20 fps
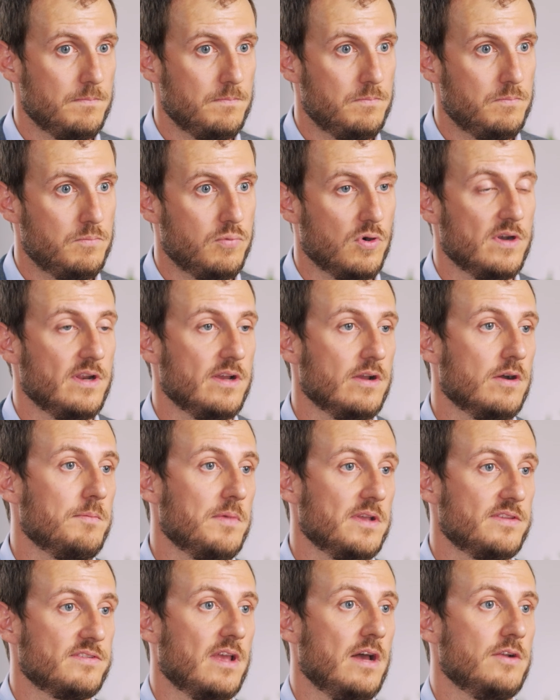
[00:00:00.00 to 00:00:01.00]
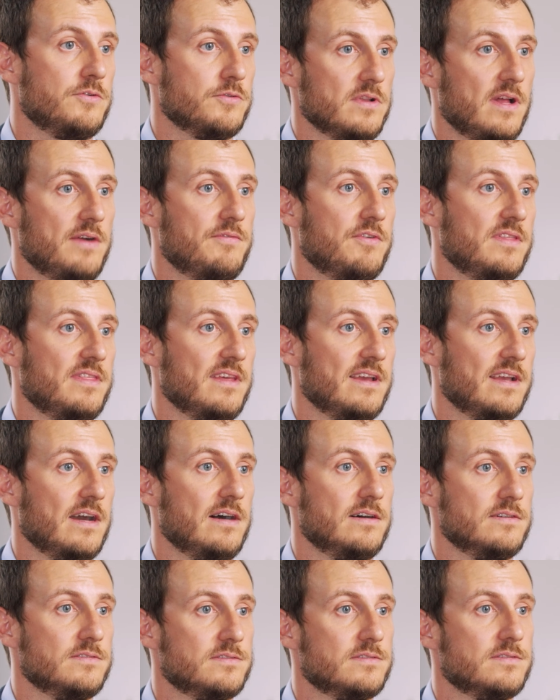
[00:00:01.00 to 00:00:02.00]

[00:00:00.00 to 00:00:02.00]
putting on my schedule everything else.